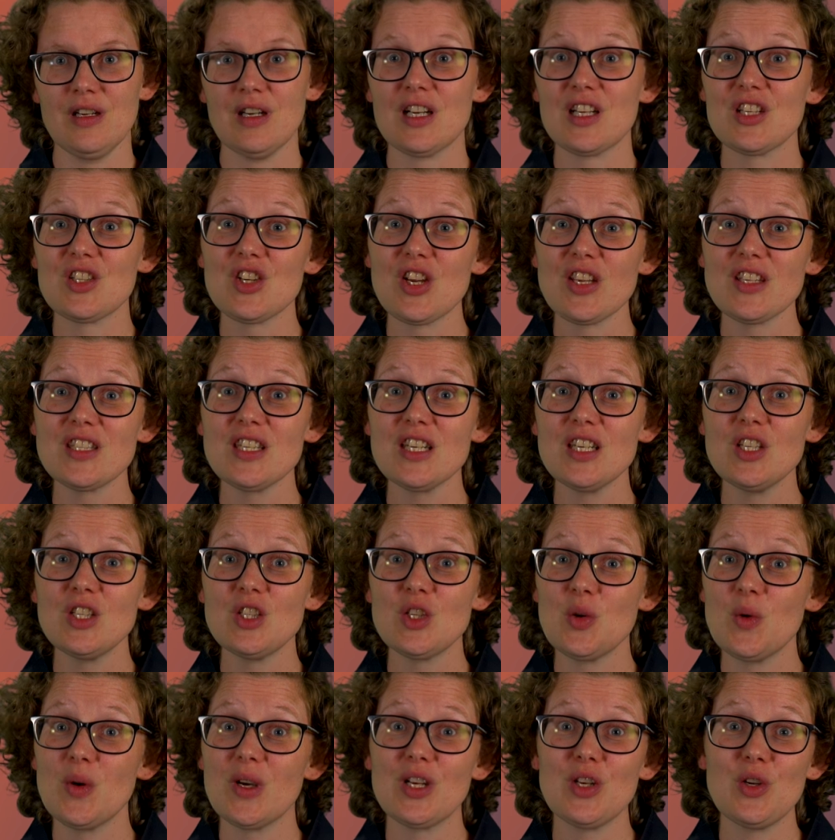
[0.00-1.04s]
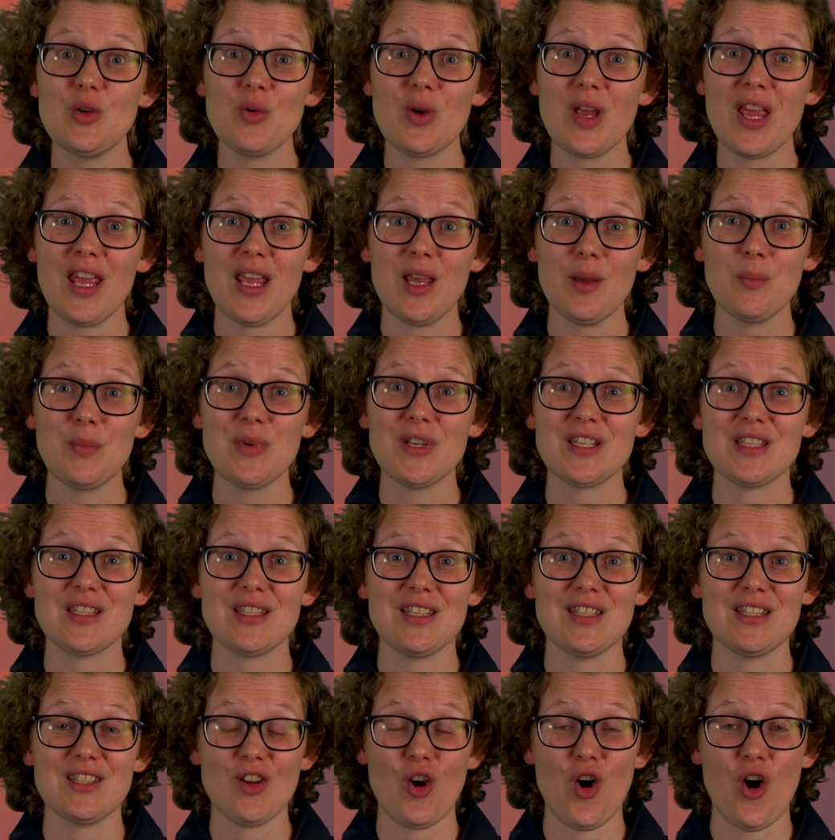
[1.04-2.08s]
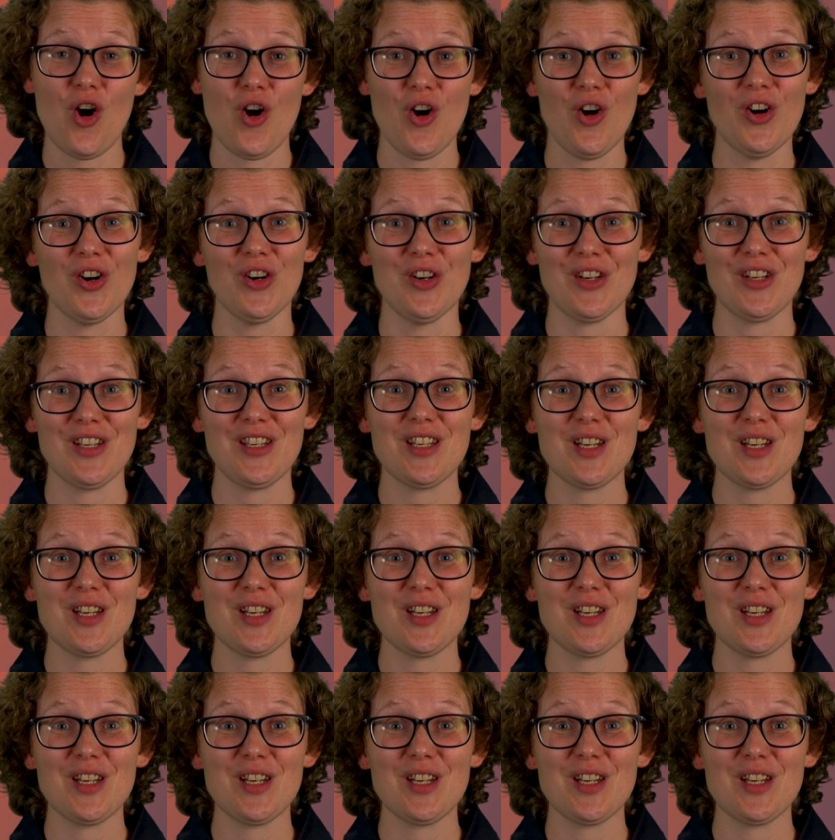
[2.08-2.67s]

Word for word: Adjusting to a new campus is hard,